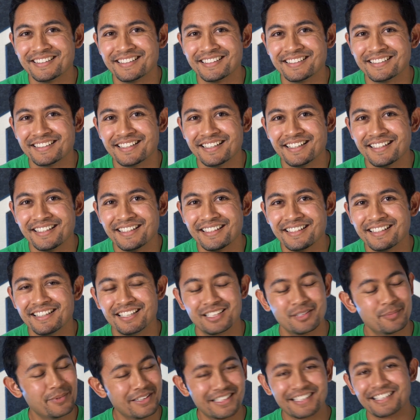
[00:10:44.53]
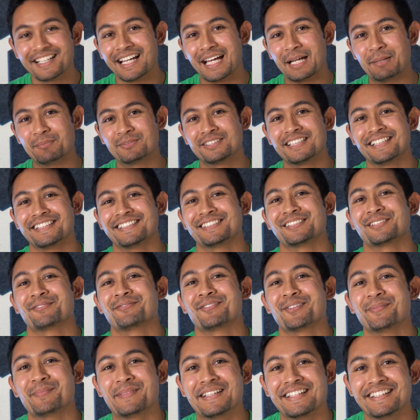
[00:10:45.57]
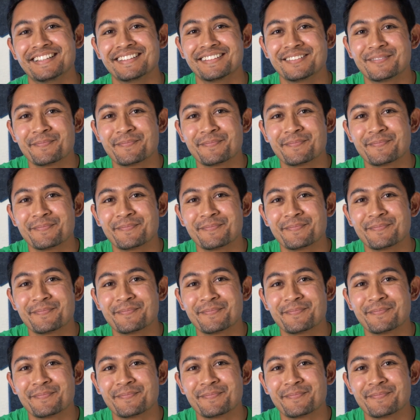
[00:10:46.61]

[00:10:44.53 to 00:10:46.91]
it. It's been a game changer for me.